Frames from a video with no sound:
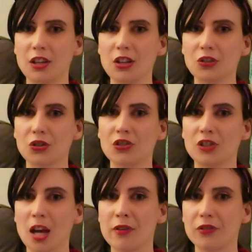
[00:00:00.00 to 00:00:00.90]
These are just
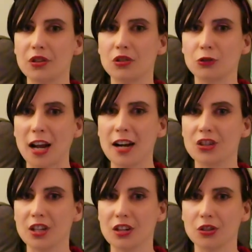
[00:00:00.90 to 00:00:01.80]
some of the
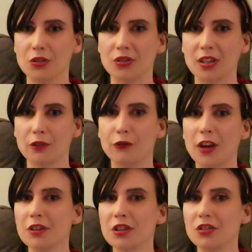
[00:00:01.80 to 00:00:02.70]
strategy issues that the
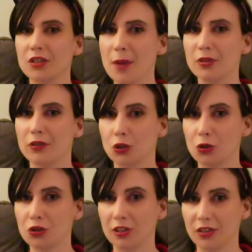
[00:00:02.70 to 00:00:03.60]
various types of
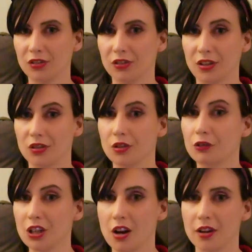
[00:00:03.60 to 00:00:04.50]
socialists
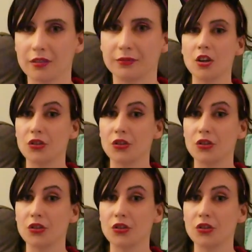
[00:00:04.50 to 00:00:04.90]
disagree on.